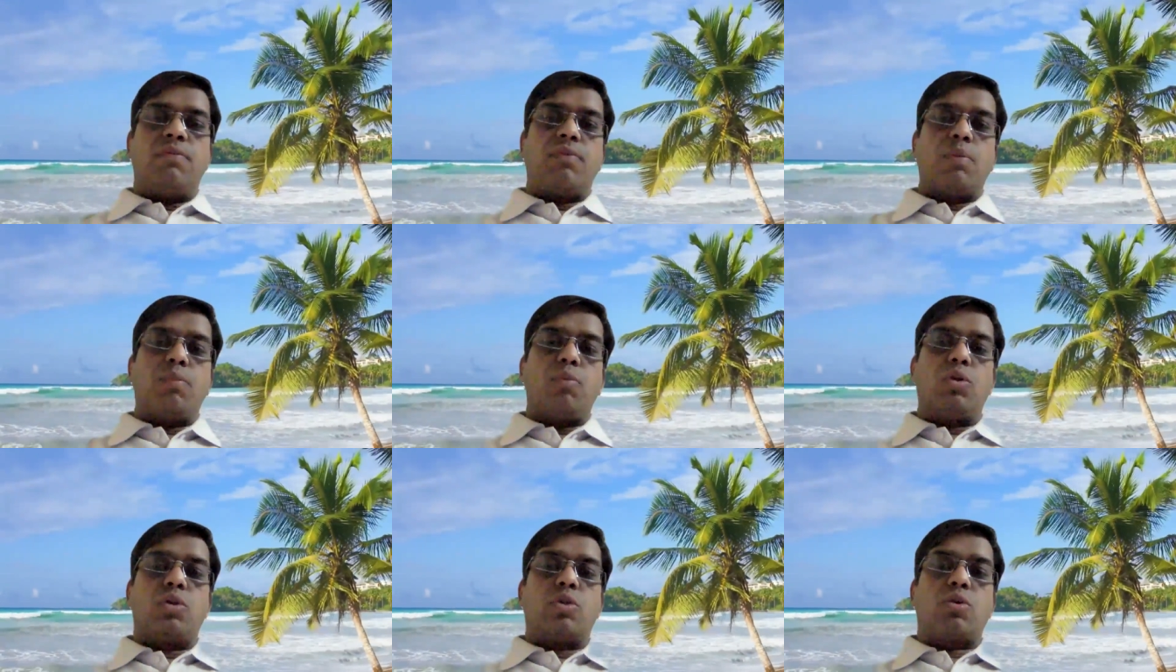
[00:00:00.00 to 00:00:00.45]

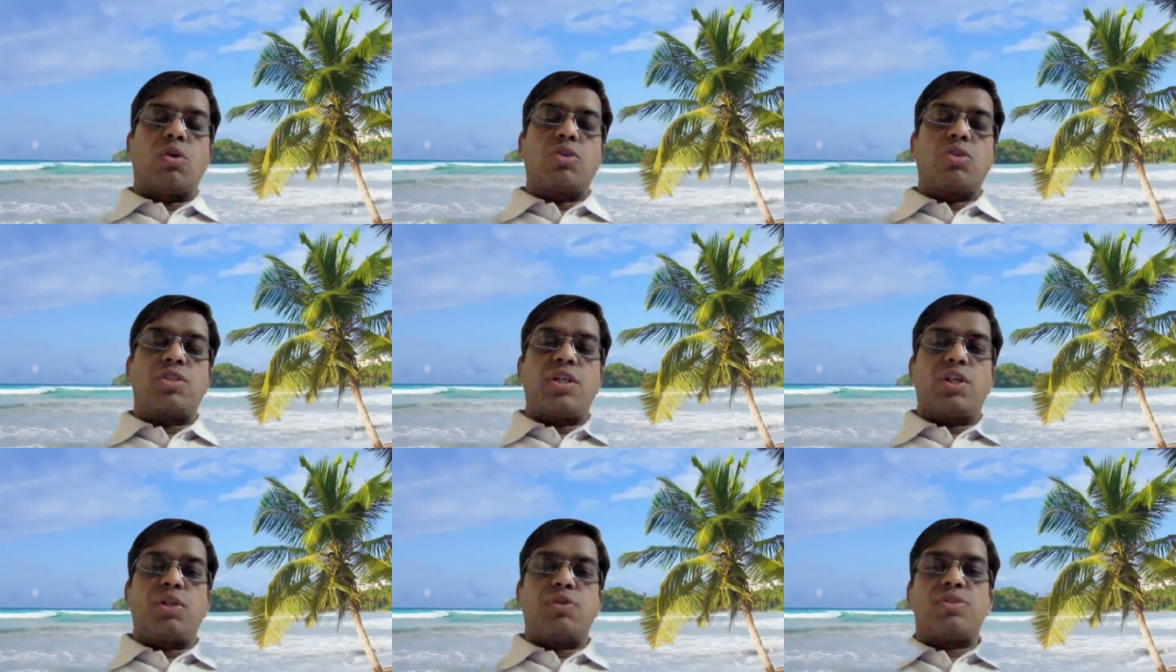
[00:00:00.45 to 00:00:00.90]
for both
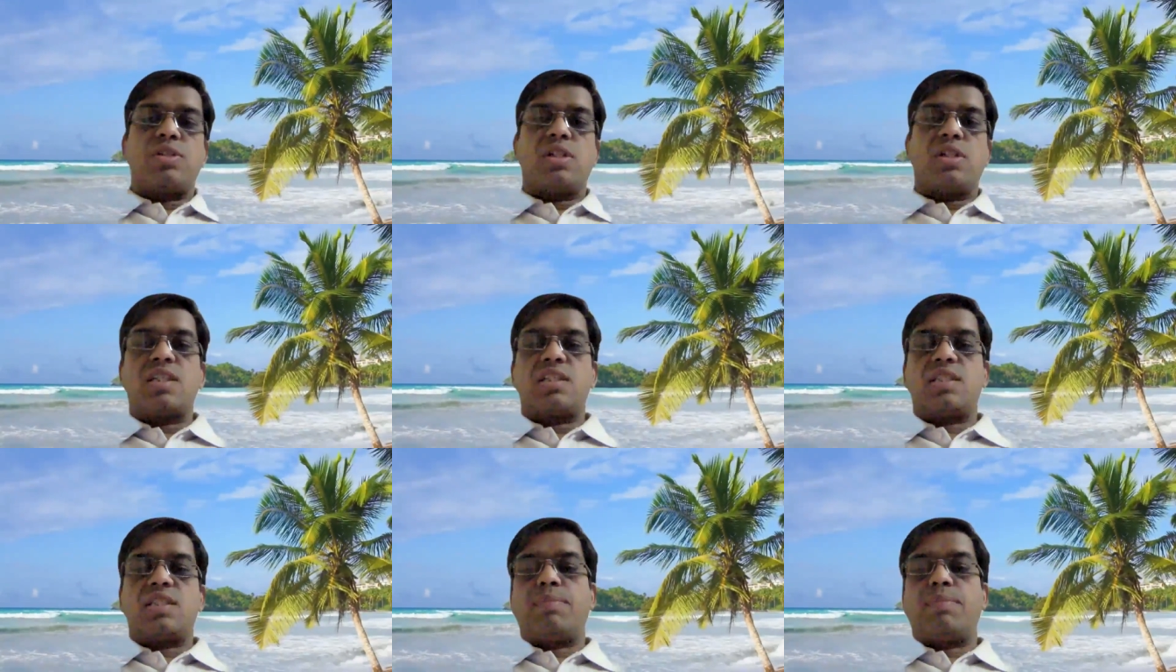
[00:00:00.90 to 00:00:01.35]
constitutional
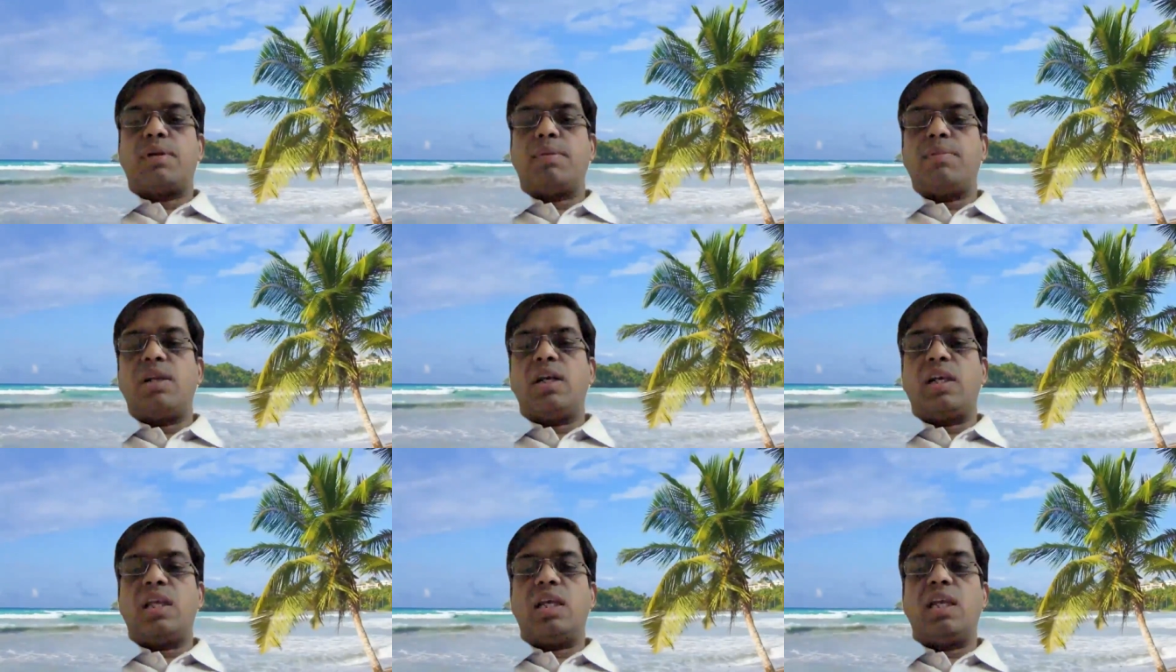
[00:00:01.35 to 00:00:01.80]

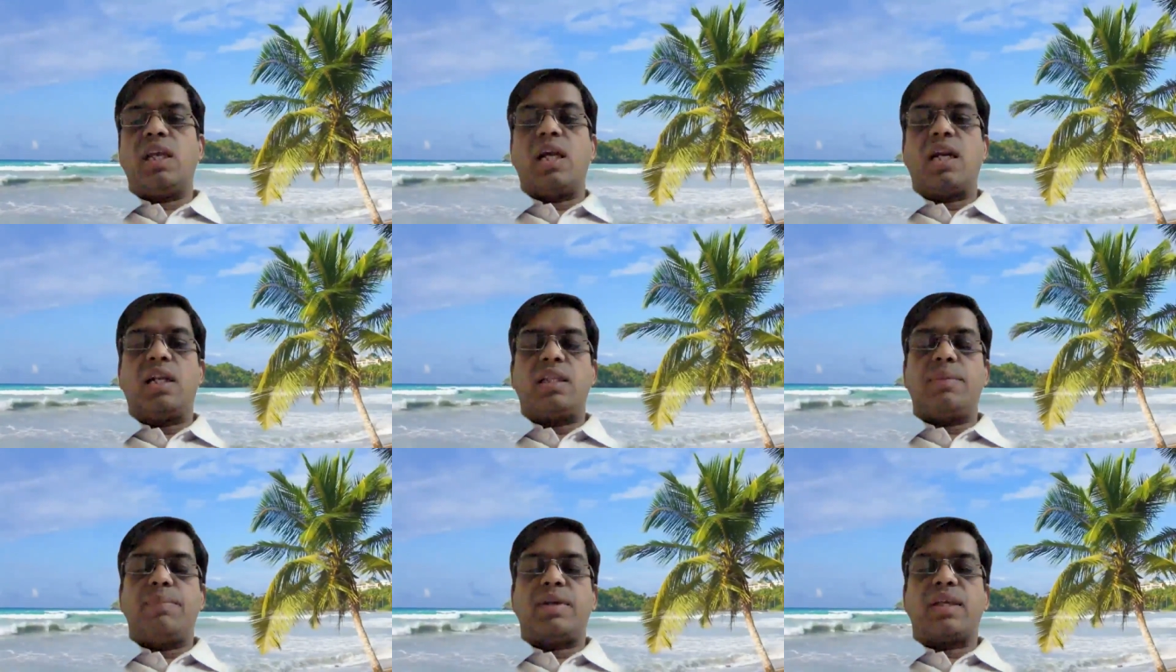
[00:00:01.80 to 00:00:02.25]
susceptibility
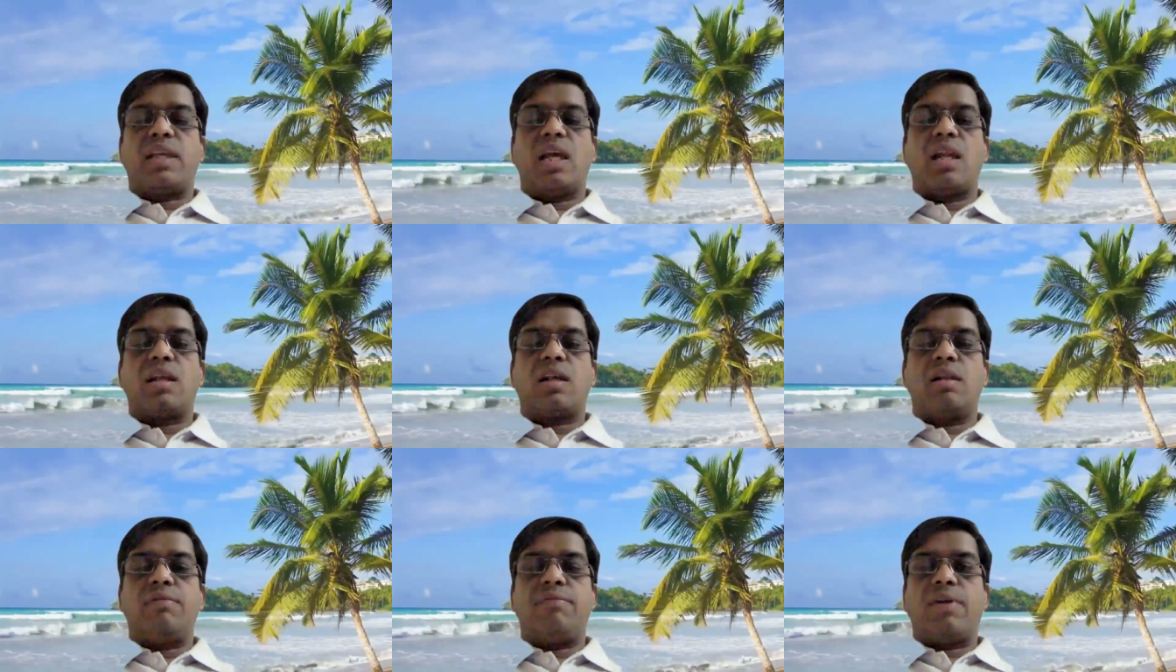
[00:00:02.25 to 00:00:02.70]
and the
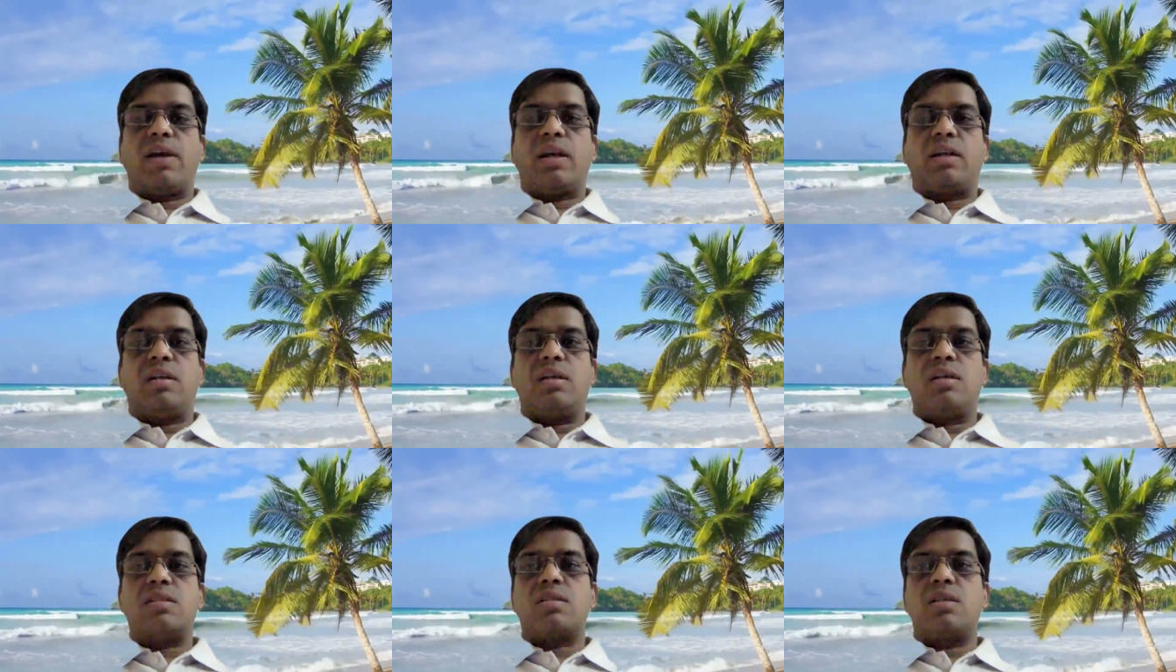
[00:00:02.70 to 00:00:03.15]
mechanical
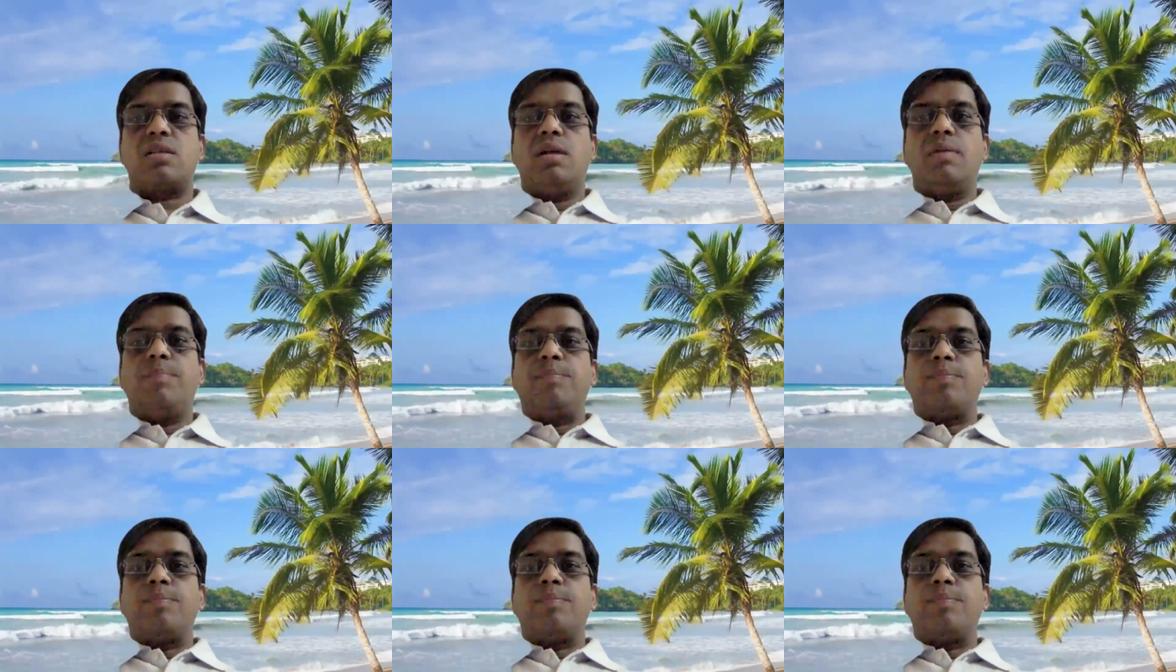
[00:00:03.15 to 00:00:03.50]
factors